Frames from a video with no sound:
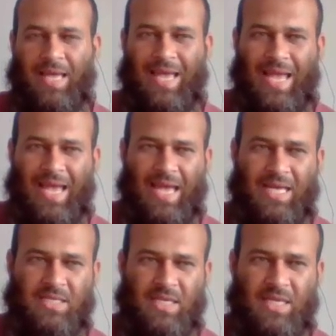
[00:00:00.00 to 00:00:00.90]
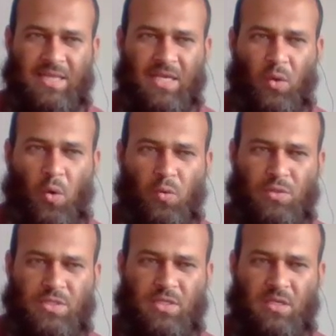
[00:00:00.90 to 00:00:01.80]
and in the
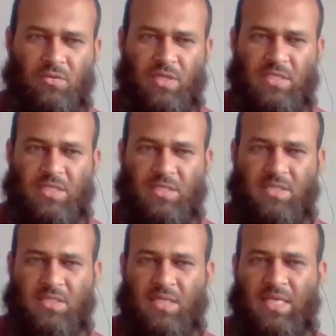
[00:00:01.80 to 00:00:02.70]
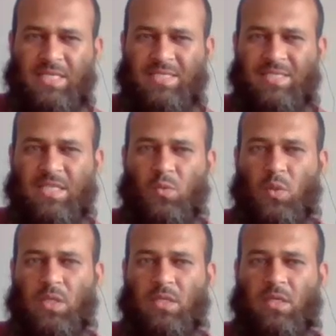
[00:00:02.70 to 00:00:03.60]
coastal regions,
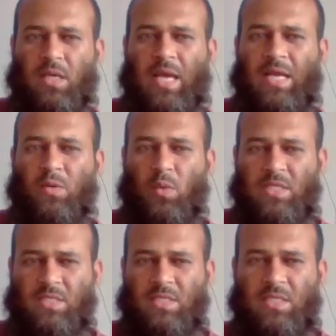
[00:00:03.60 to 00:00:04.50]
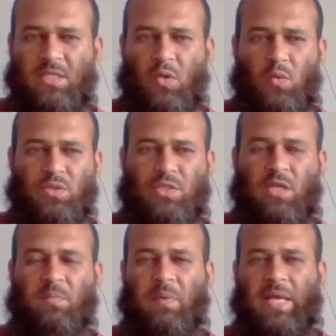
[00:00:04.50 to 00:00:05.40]
eastern and western
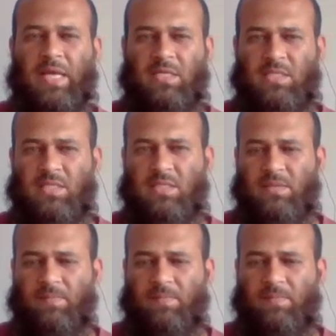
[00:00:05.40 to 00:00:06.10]
coastal plains.